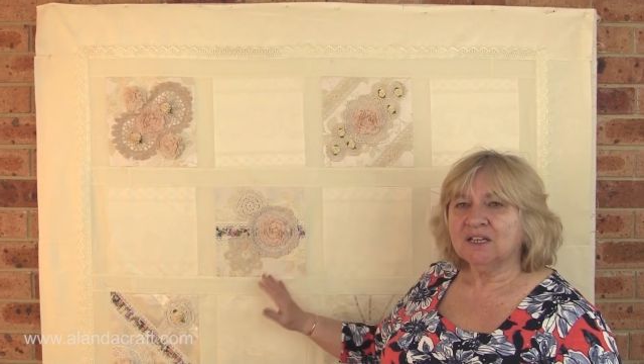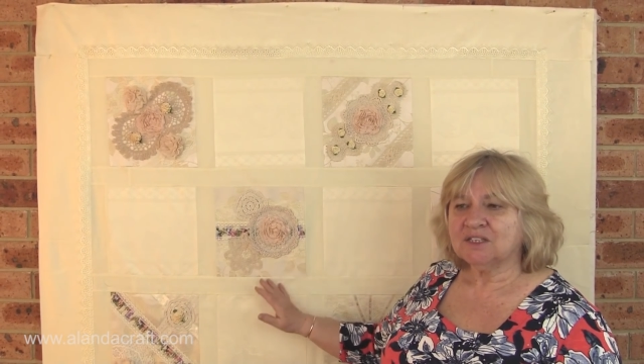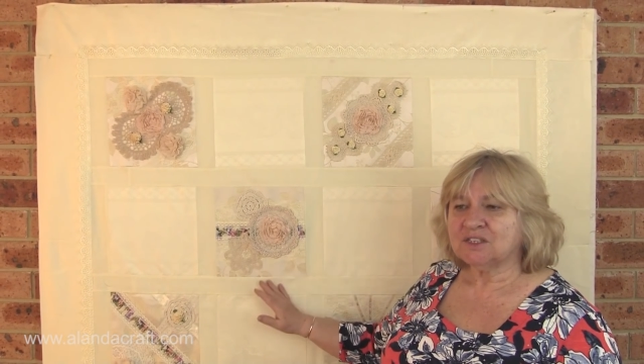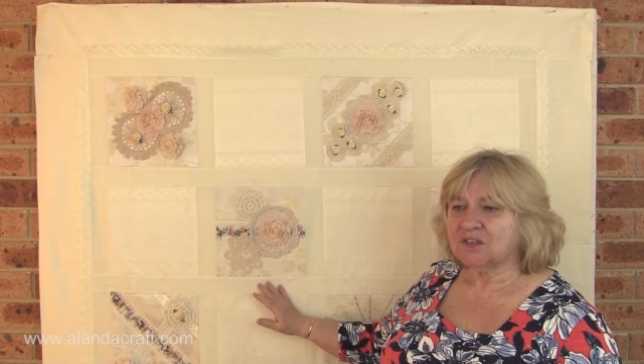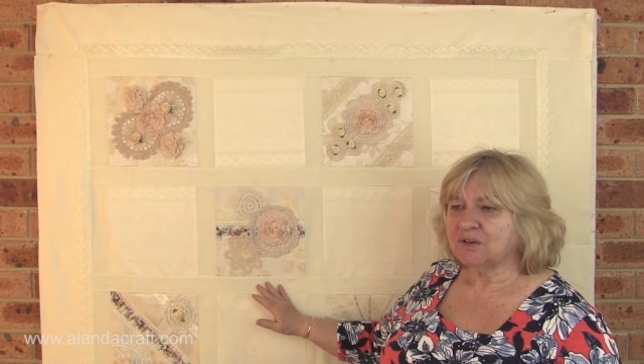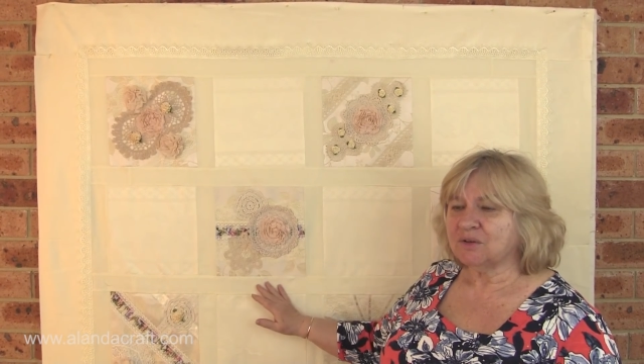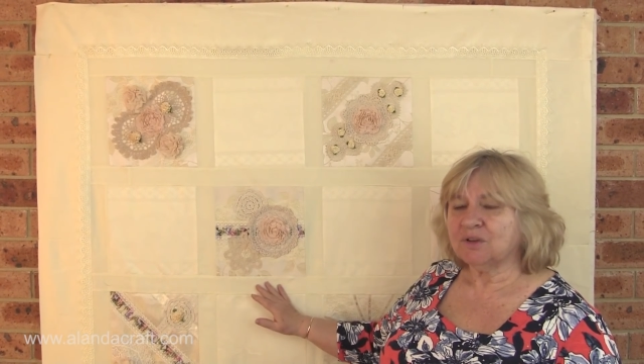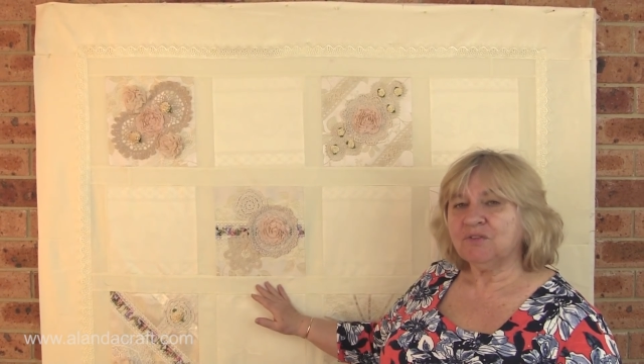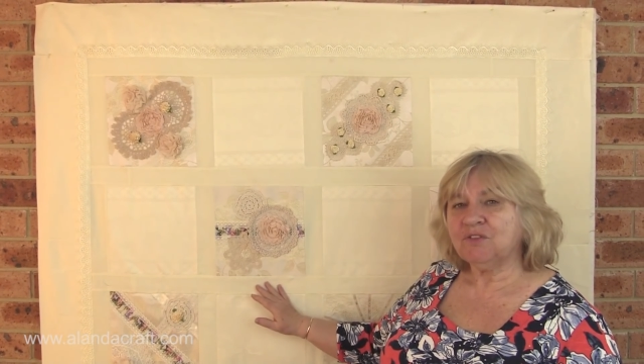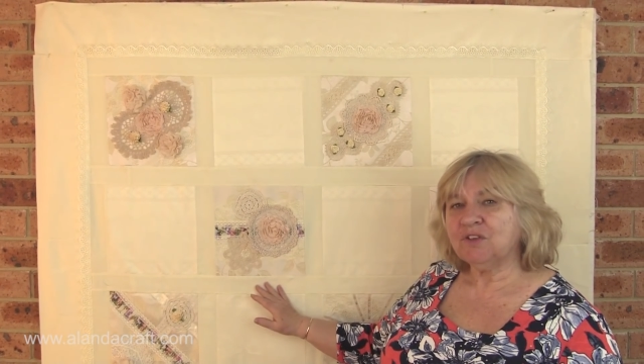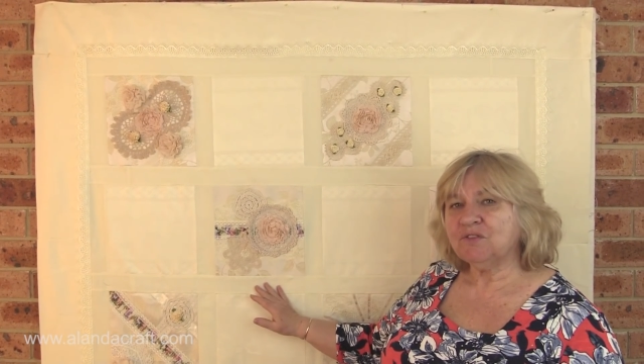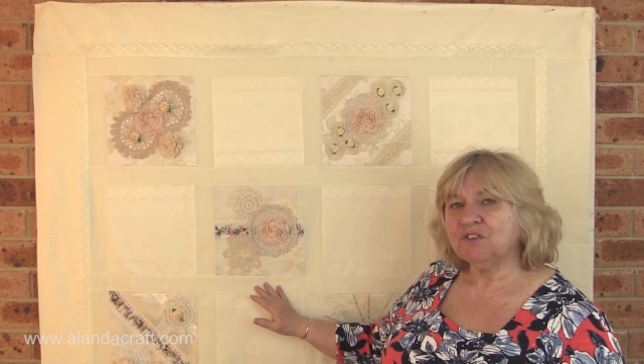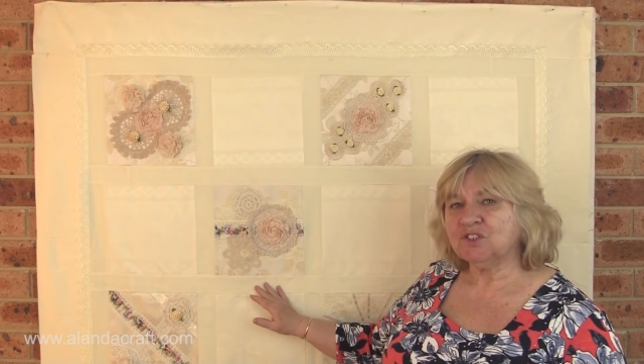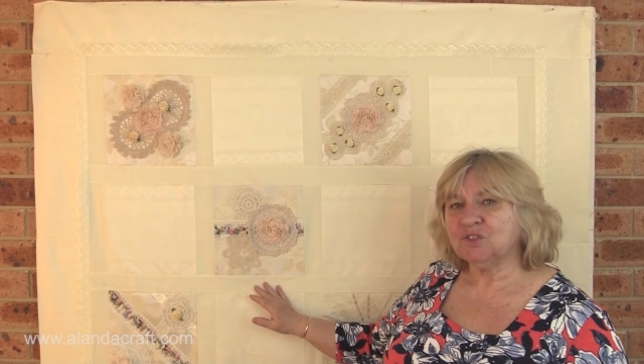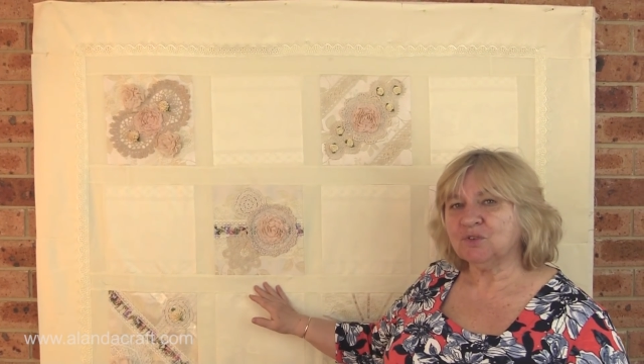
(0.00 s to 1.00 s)
So if
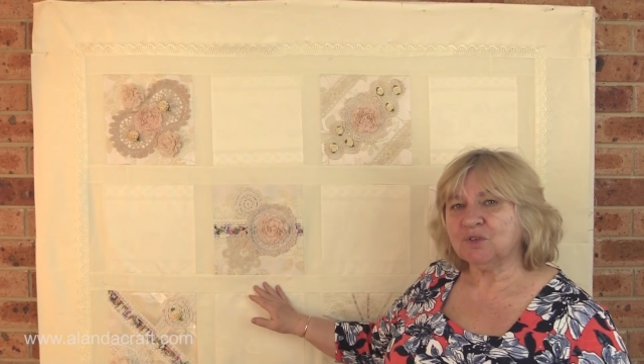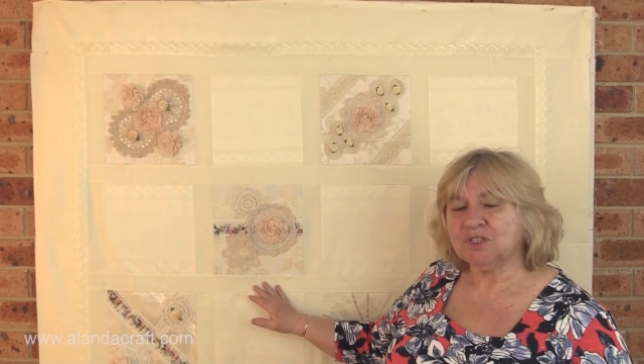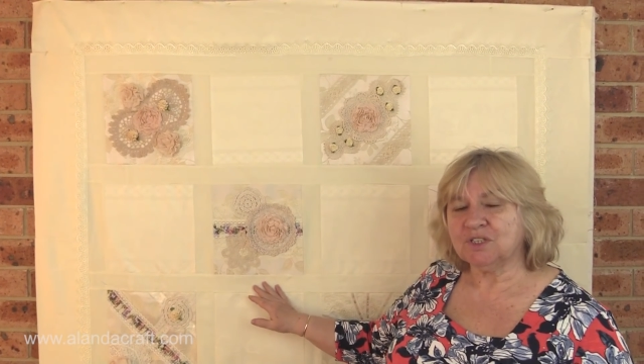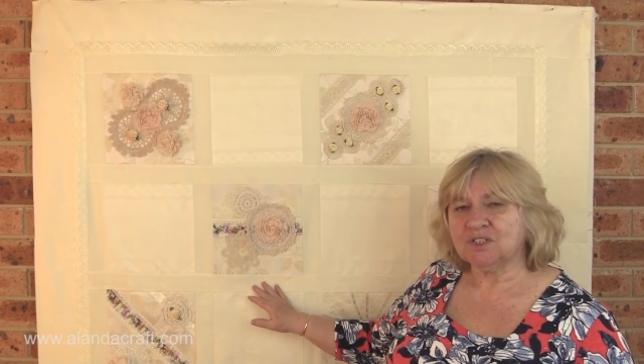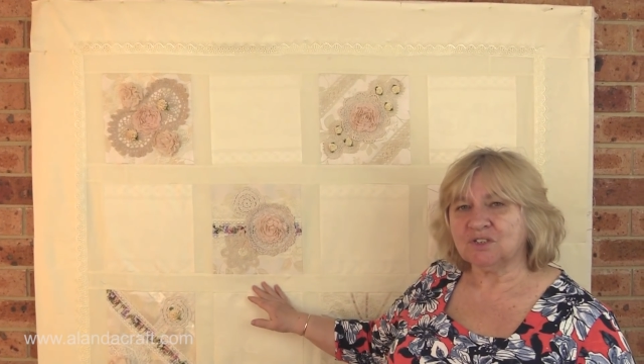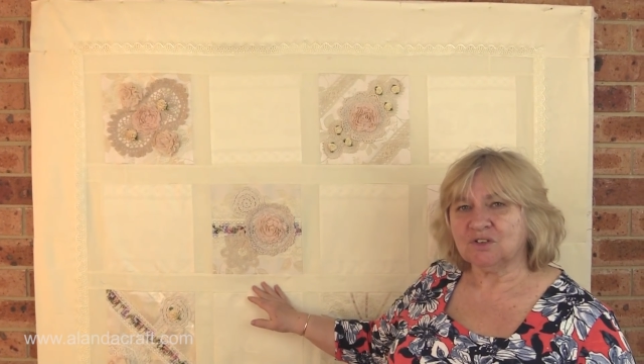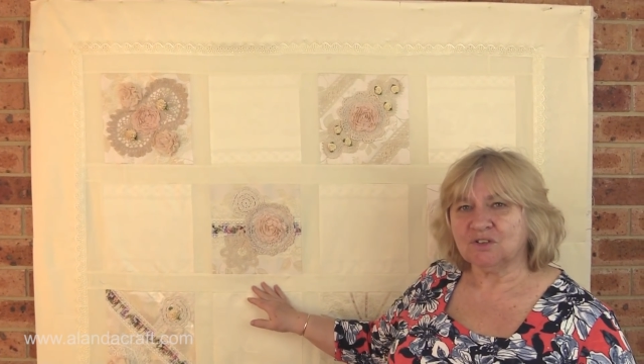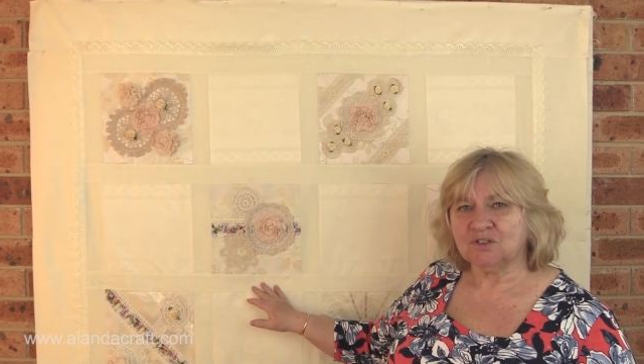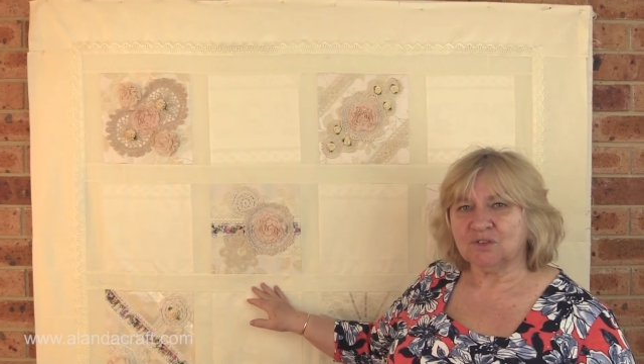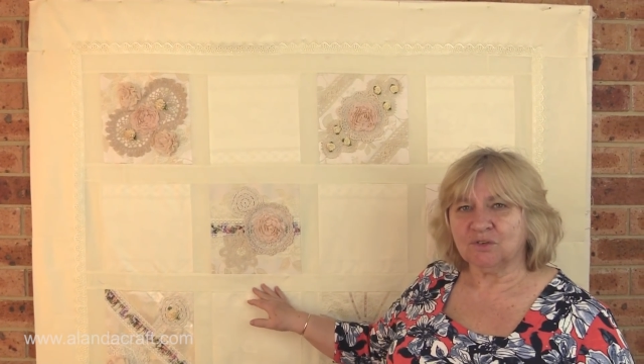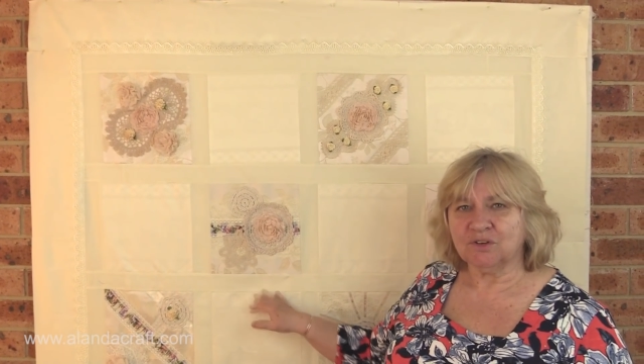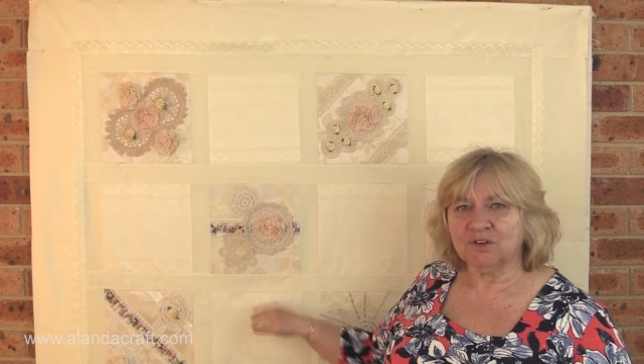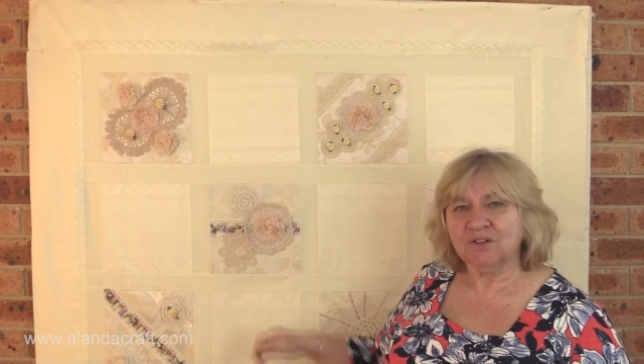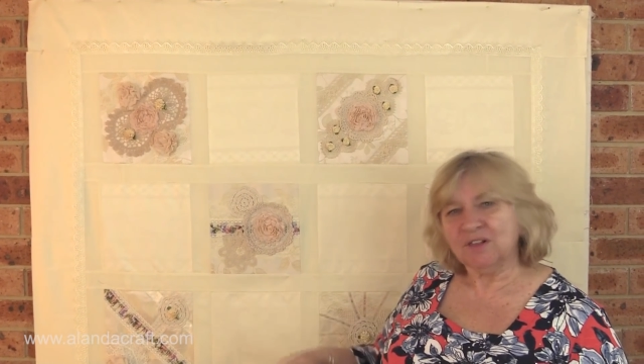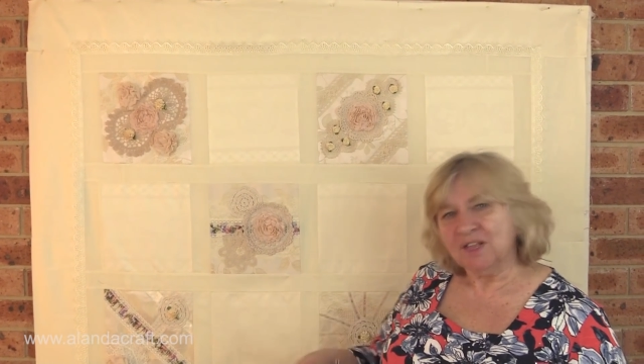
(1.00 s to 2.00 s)
you've enjoyed this
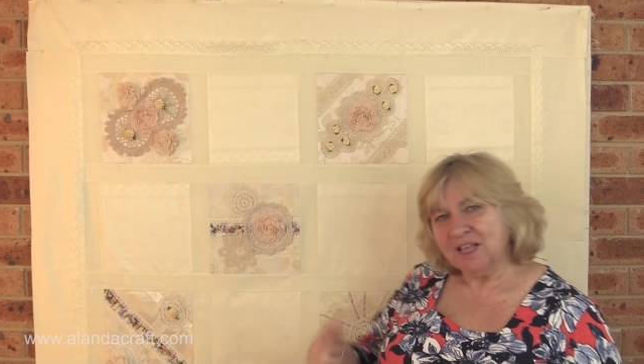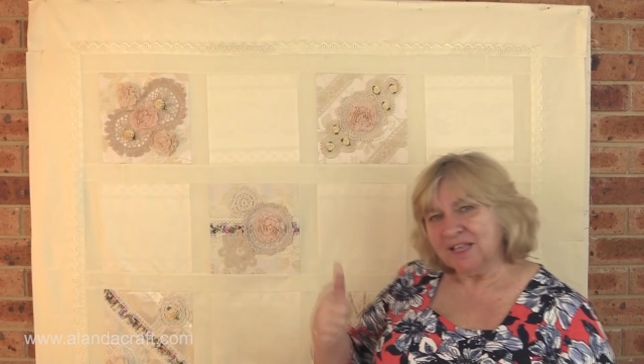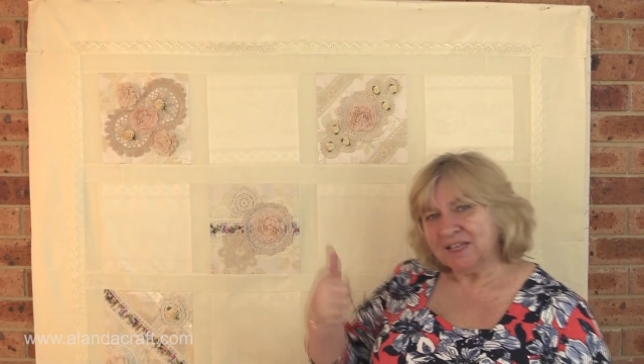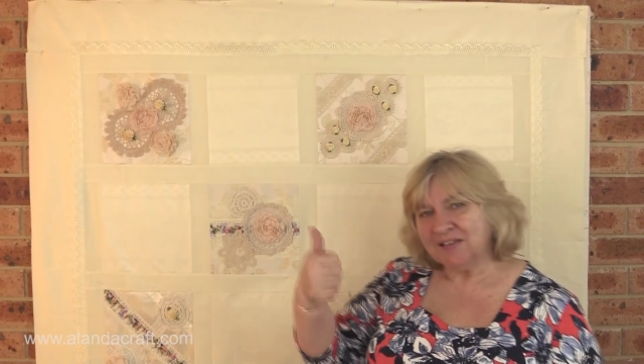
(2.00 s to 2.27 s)
tutorial,